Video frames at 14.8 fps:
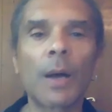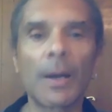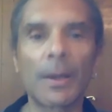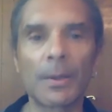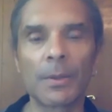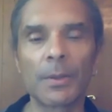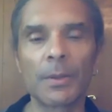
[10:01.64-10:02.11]

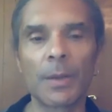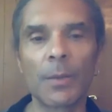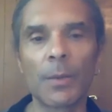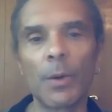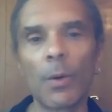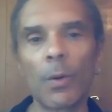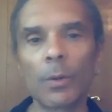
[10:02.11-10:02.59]
idols that
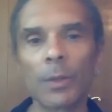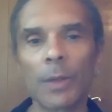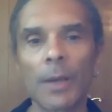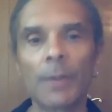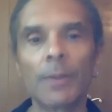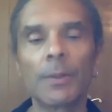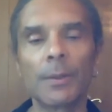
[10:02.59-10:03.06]
we hold
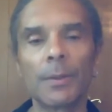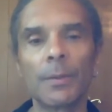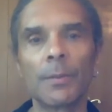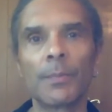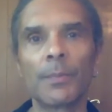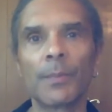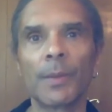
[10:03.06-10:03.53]
on to,
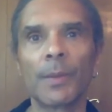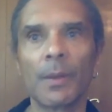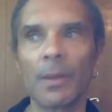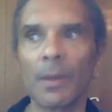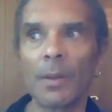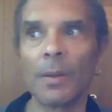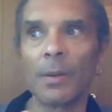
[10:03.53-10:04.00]

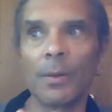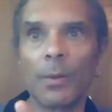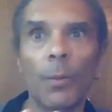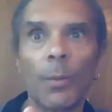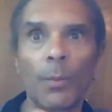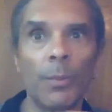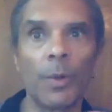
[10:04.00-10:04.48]

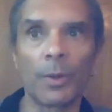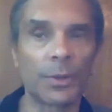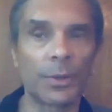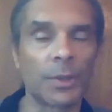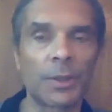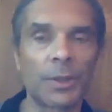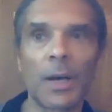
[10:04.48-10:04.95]
a
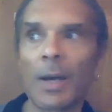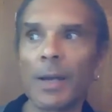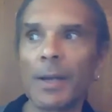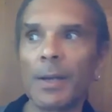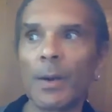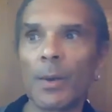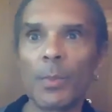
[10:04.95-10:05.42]

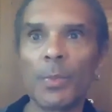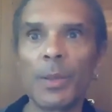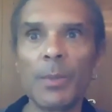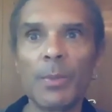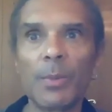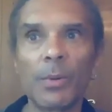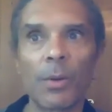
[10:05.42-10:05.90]
society or
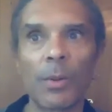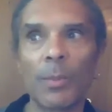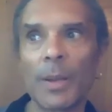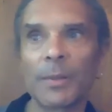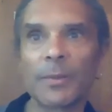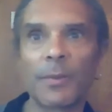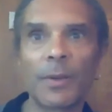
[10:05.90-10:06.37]
people, our
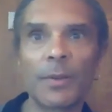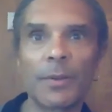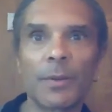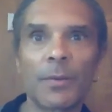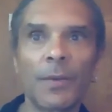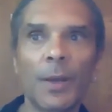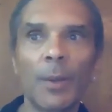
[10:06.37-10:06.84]
best friends,
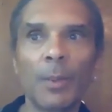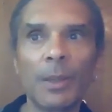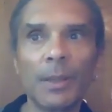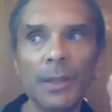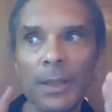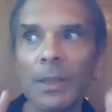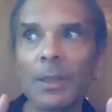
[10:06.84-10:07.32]
our family,
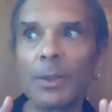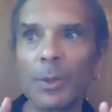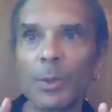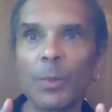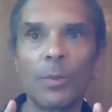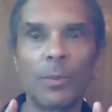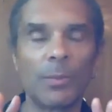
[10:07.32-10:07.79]
needing
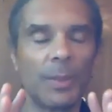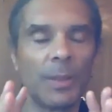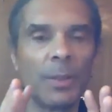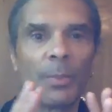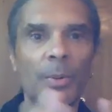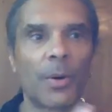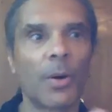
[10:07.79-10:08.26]
to be
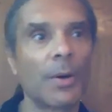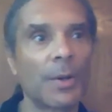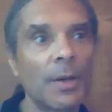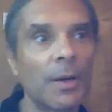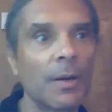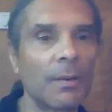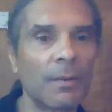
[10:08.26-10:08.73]
a part
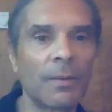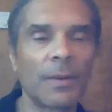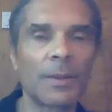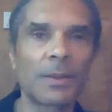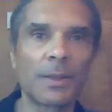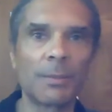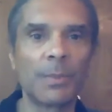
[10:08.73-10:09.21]
of.
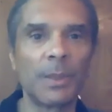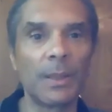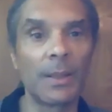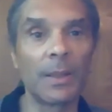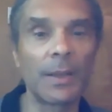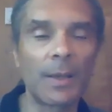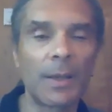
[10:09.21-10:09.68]
That's it,
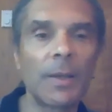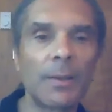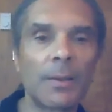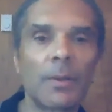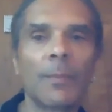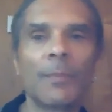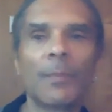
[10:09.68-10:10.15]
being
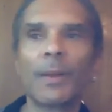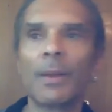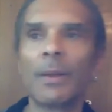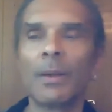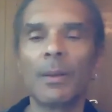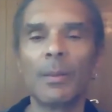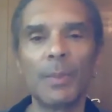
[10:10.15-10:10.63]
idle.
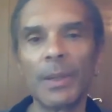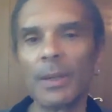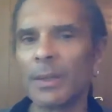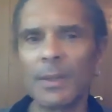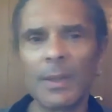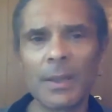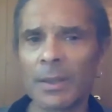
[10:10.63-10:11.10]

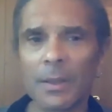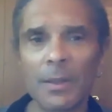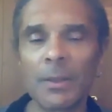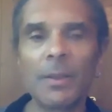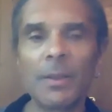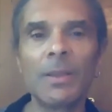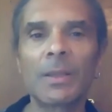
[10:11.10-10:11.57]
Being addicted
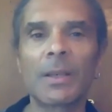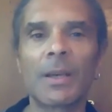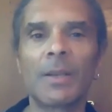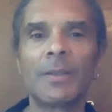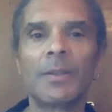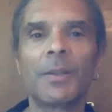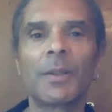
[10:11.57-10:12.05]
to these
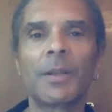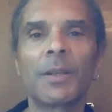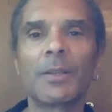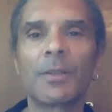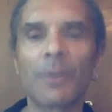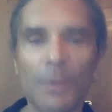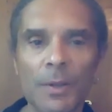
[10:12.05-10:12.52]
kinds of
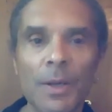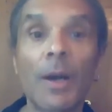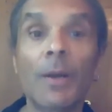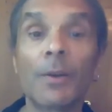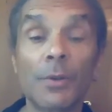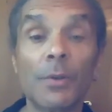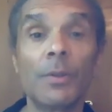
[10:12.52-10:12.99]
things are
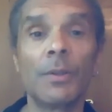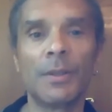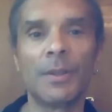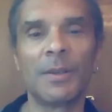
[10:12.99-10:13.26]
not good,